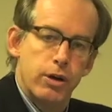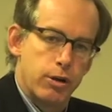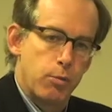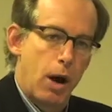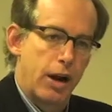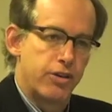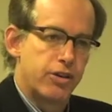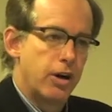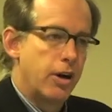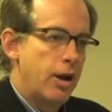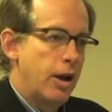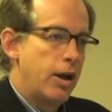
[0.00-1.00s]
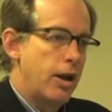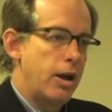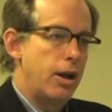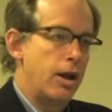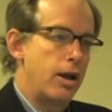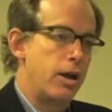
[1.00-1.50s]
To watch,
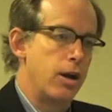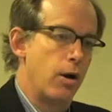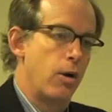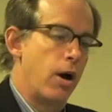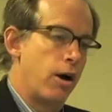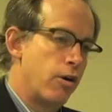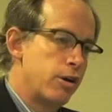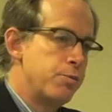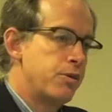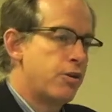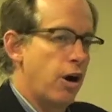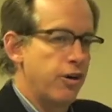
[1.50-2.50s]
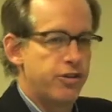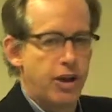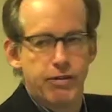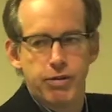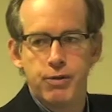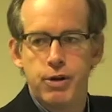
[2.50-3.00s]
you know, a Christmas card
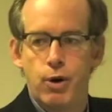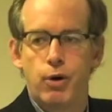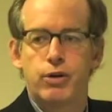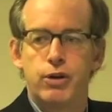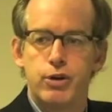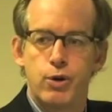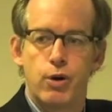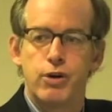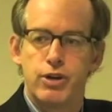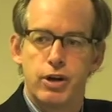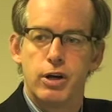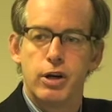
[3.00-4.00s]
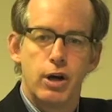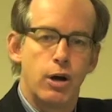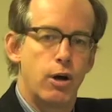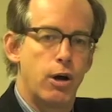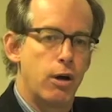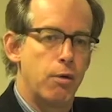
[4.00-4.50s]
sent from New York to Georgia
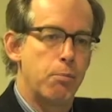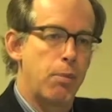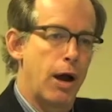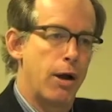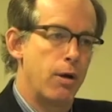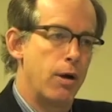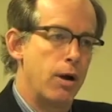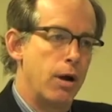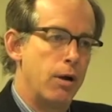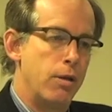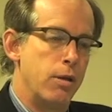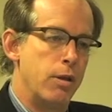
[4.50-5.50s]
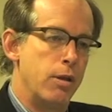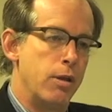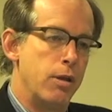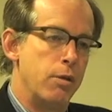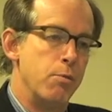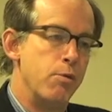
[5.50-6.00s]
by the,
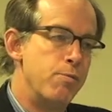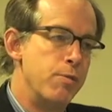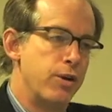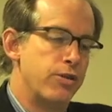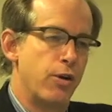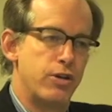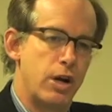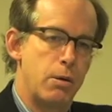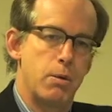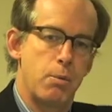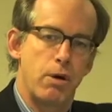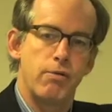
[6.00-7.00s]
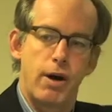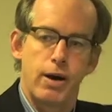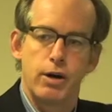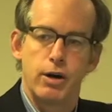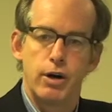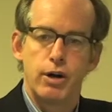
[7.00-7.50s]
movement associated with one
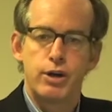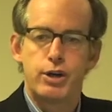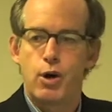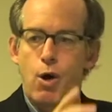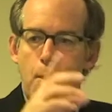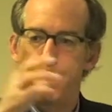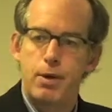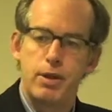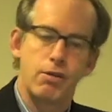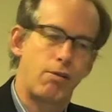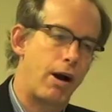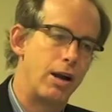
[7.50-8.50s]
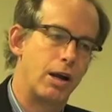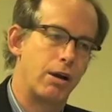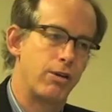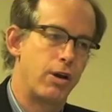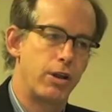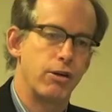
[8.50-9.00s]
writer show up in the writing of
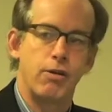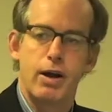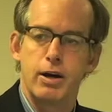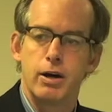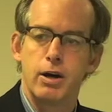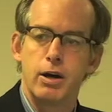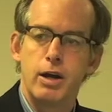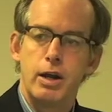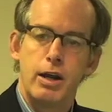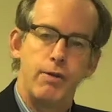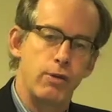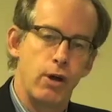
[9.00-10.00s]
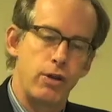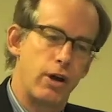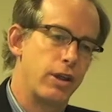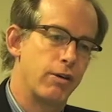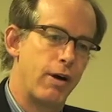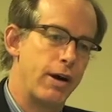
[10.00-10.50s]
another writer, even though the
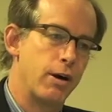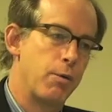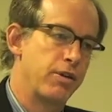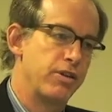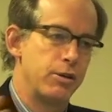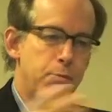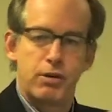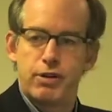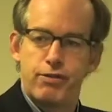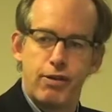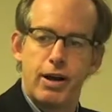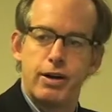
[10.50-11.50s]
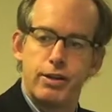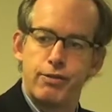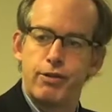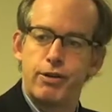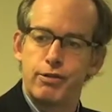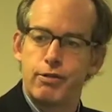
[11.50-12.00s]
other writer wasn't especially fond of the
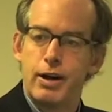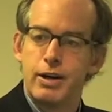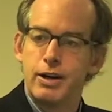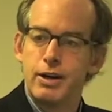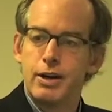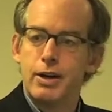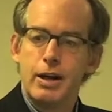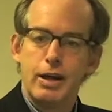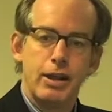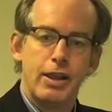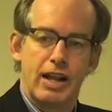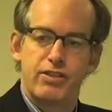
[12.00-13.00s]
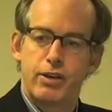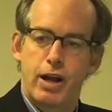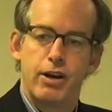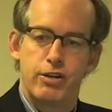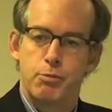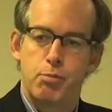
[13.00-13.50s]
first writer. That's the
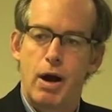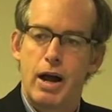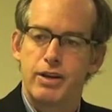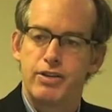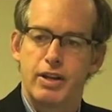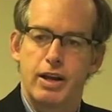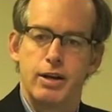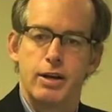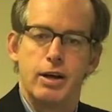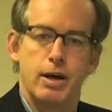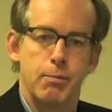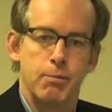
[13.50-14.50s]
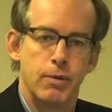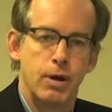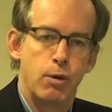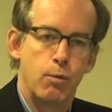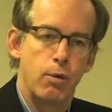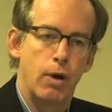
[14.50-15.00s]
kind of surprise that um,
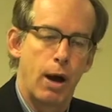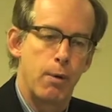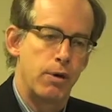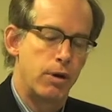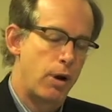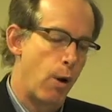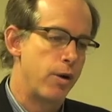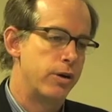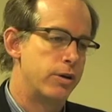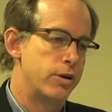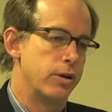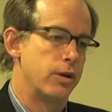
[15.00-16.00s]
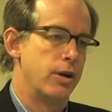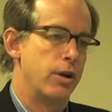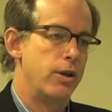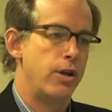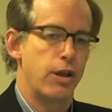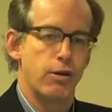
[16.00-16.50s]
I would go into
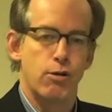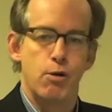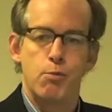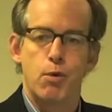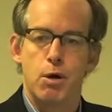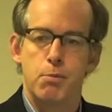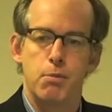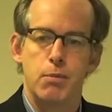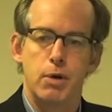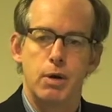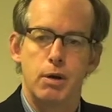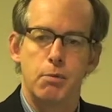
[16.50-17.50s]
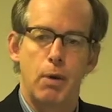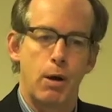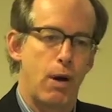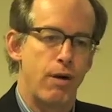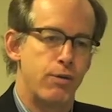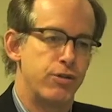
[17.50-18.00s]
the other room where my
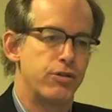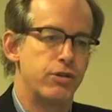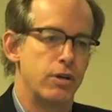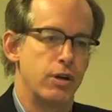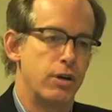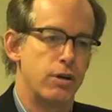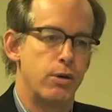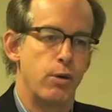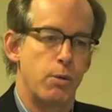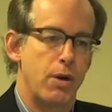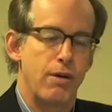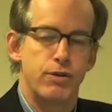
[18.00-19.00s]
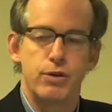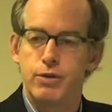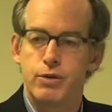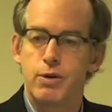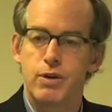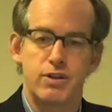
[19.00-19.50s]
wife was uh, doing whatever she was
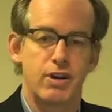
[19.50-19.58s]
doing.